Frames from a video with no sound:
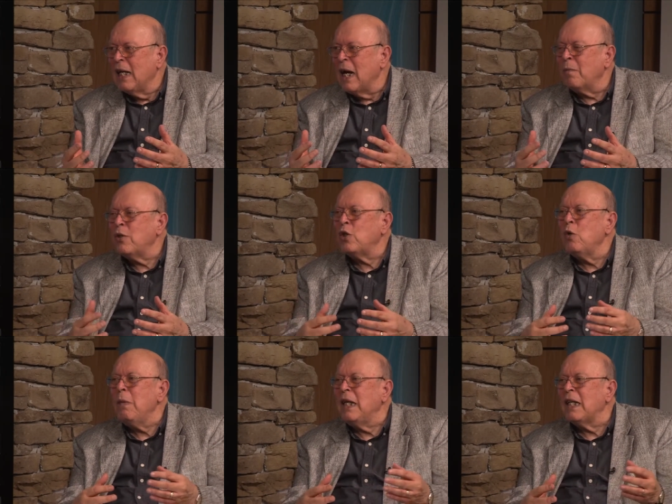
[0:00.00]
comes
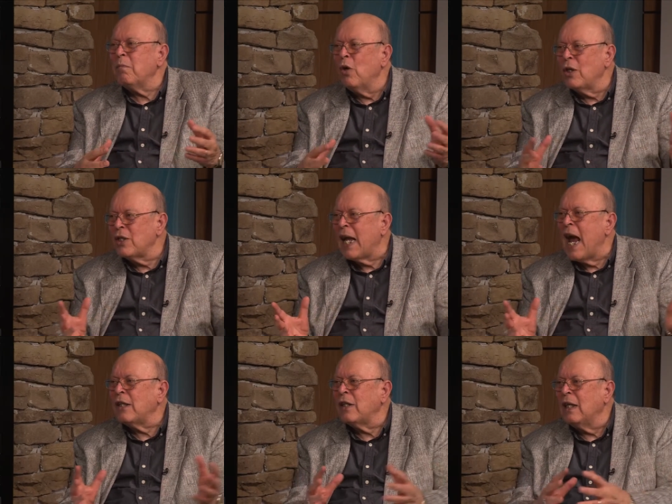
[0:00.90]
2 million books
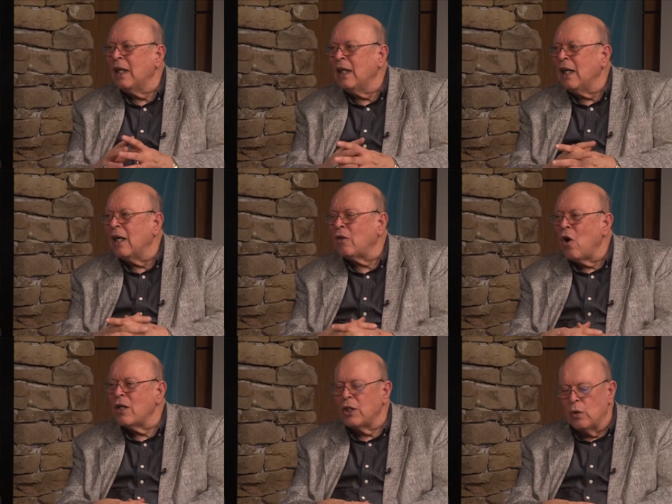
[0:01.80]
scattered
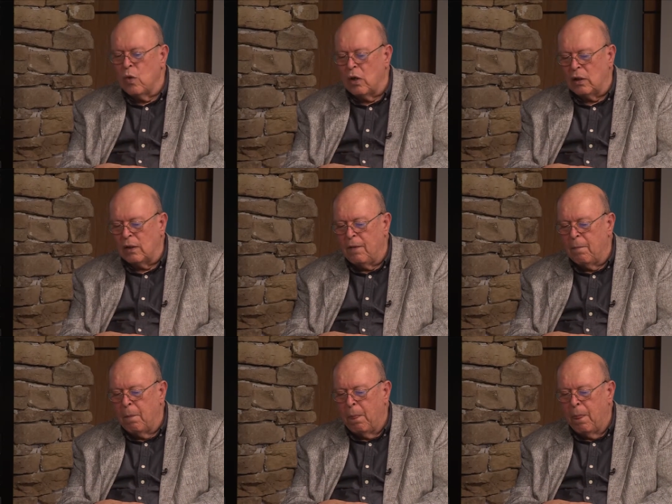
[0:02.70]
across the world?
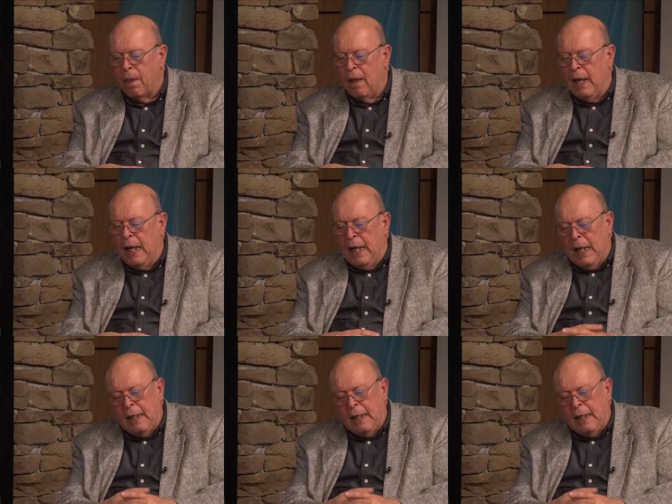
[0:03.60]
Yeah, I mean, it's